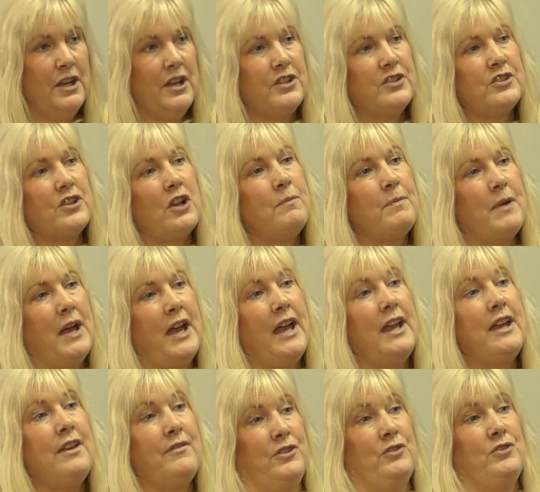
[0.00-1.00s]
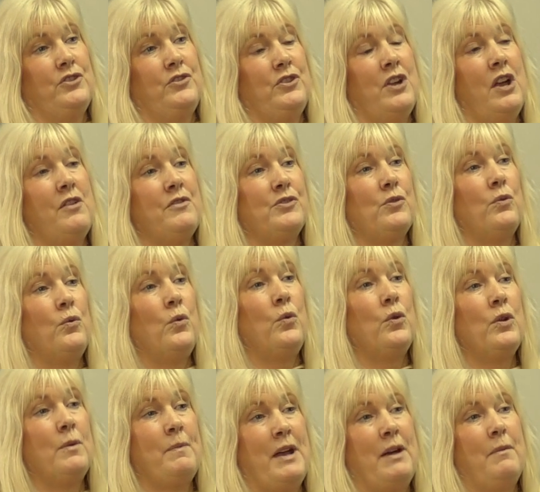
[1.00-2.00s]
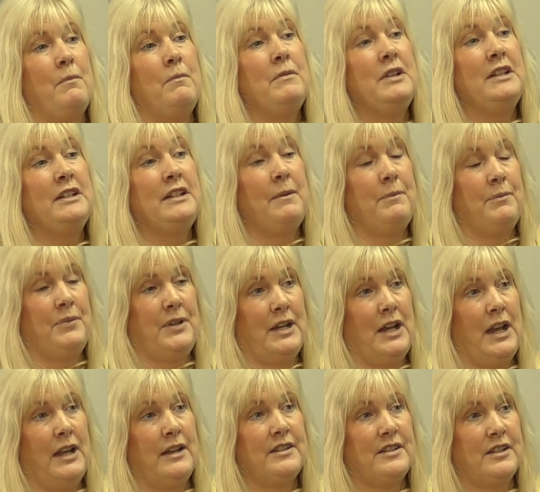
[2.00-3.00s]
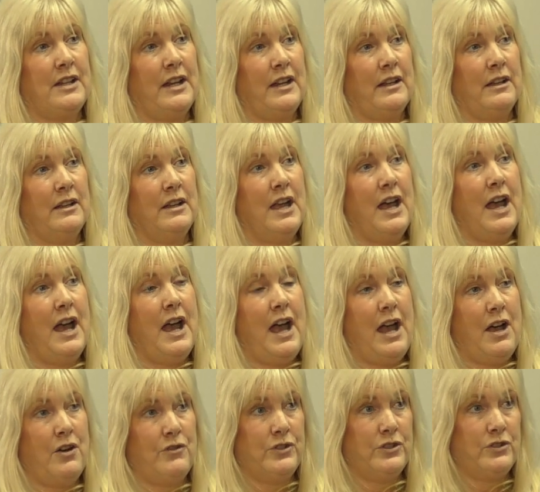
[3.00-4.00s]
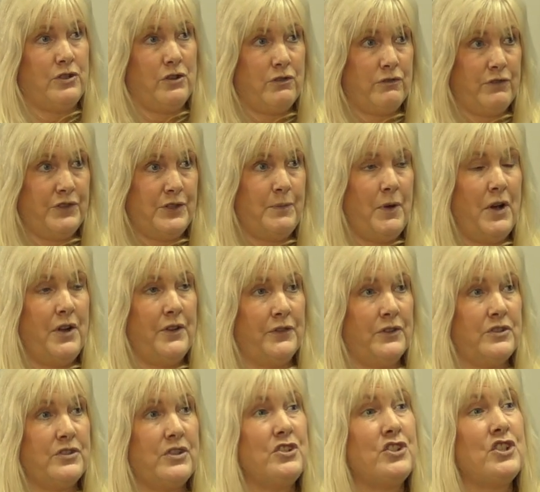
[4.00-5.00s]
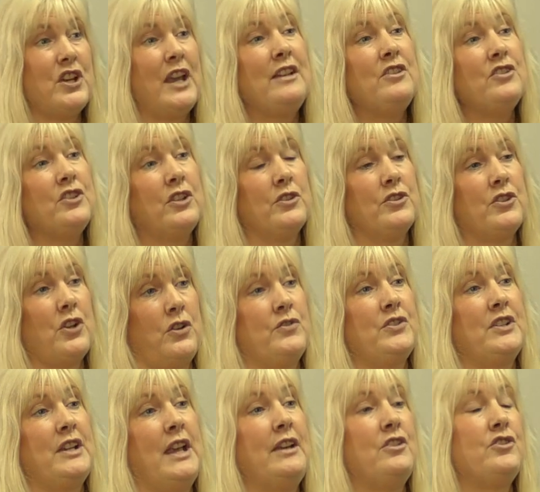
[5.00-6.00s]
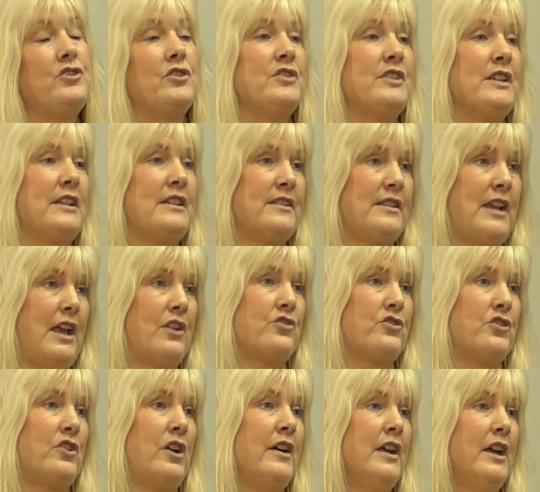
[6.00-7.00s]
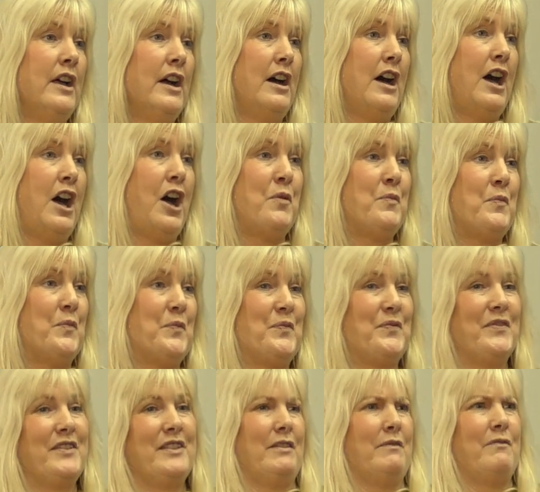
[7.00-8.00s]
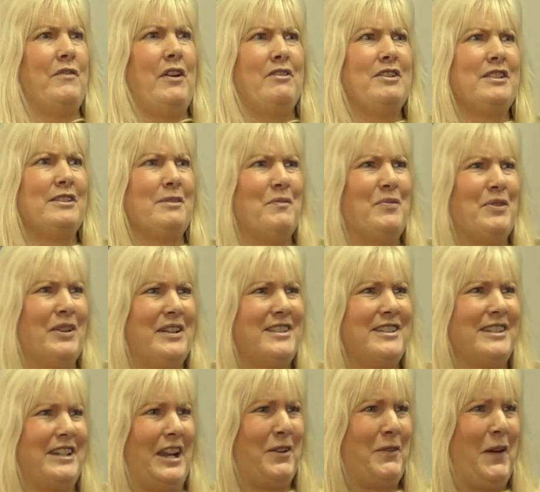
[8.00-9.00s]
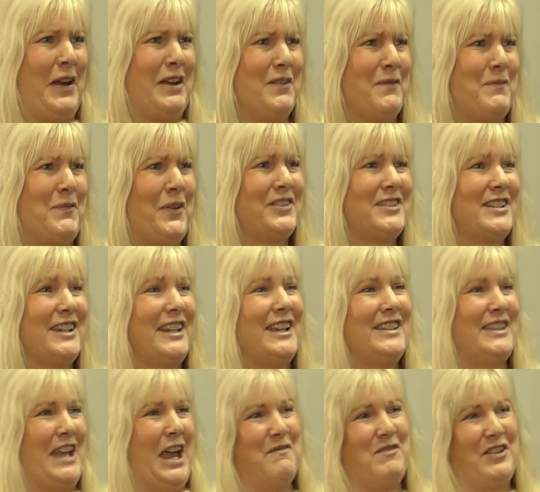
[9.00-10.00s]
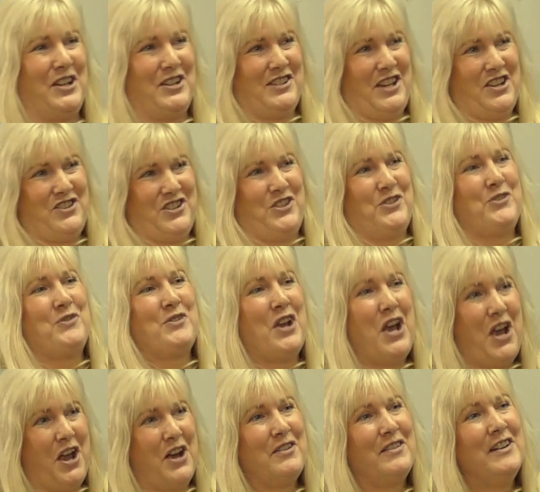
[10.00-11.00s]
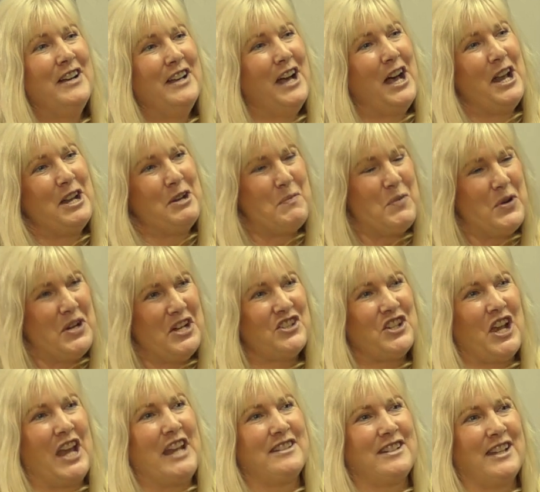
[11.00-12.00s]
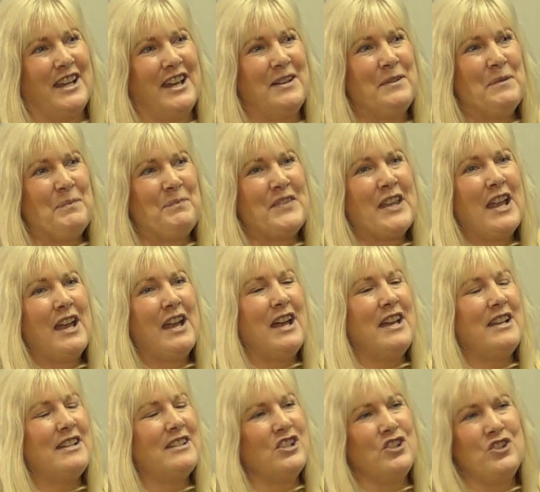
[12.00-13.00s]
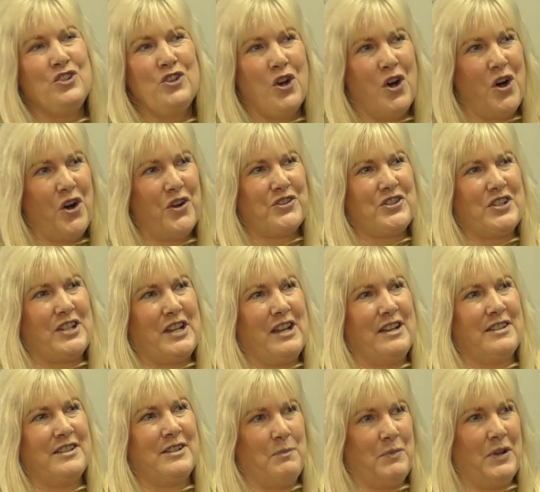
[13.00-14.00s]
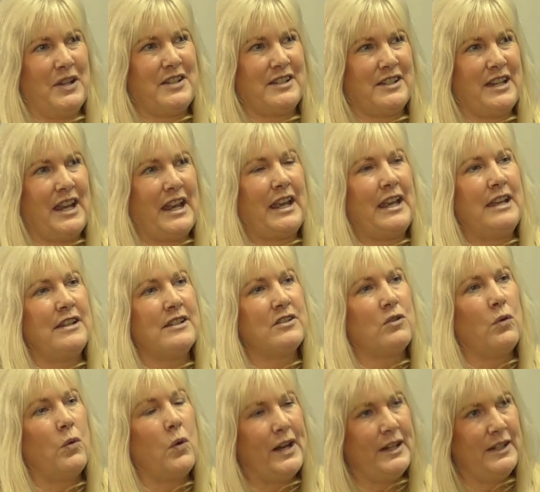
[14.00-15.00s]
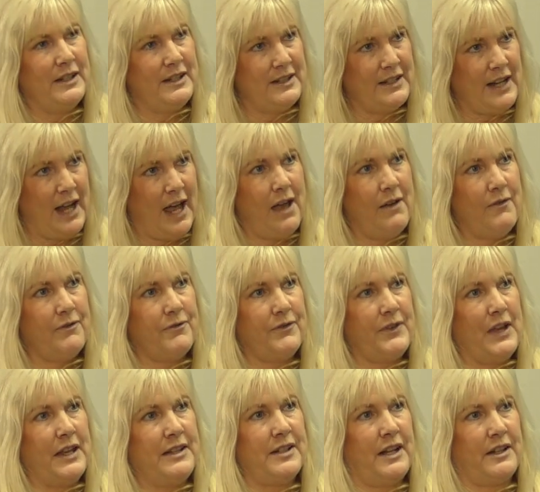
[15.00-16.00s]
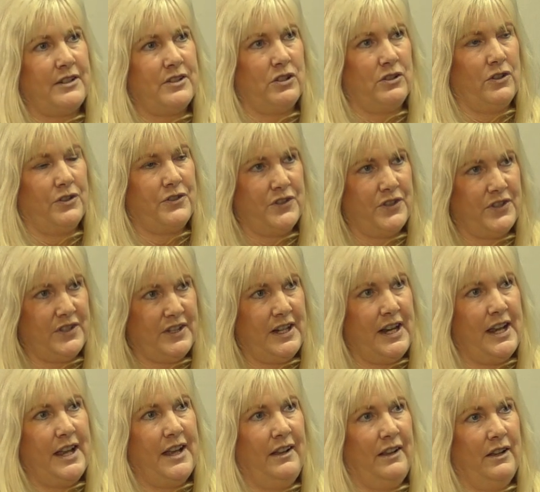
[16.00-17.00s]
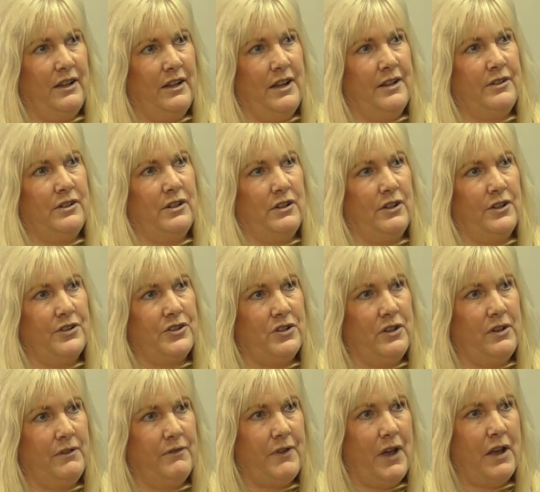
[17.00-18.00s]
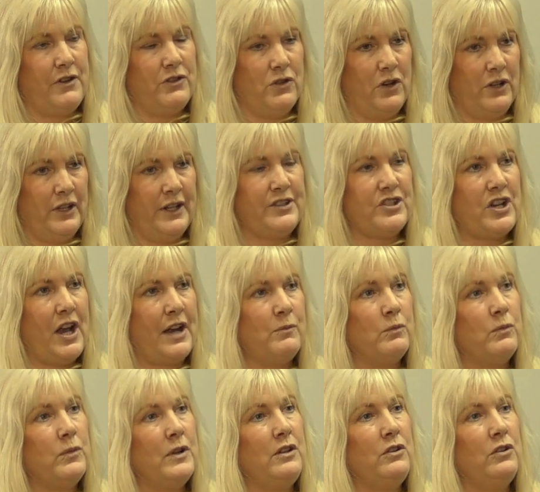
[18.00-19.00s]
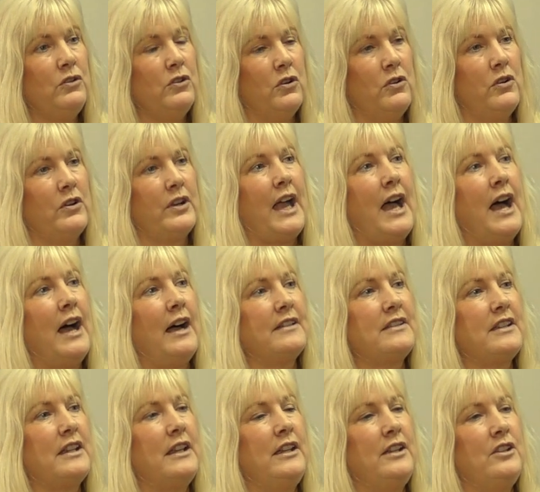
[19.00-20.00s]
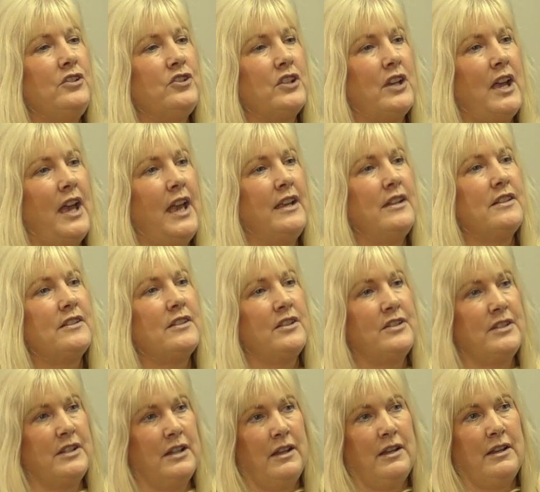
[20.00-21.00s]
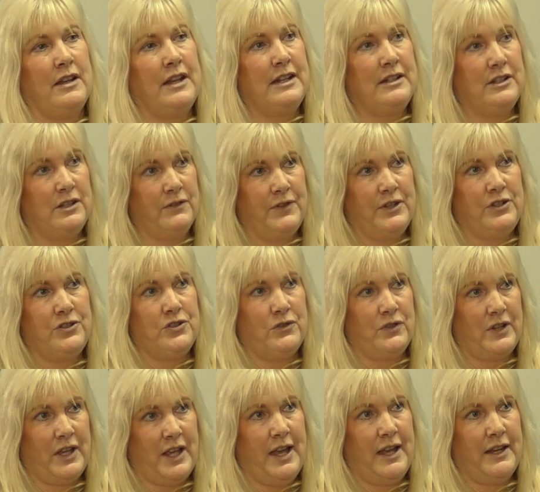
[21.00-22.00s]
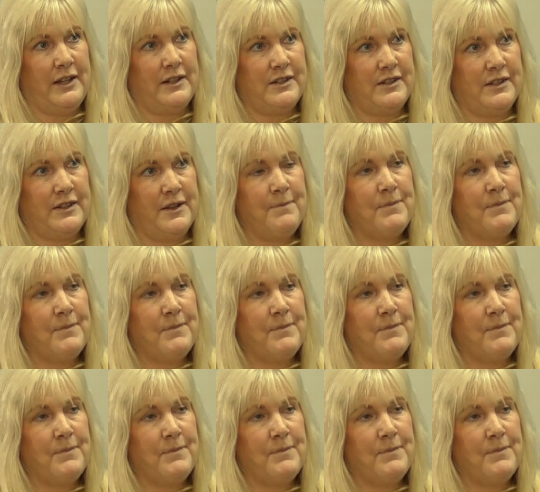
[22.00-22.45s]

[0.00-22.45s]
So behaviour, as you know, is all about manipulating how the dog responds and changing associations, et cetera. Um, very simplistic way of putting it there, because as you know and appreciate it, it's not simplistic. It's quite in depth. It takes a lot of skill and a lot of knowledge, and we look at each case as an individual case.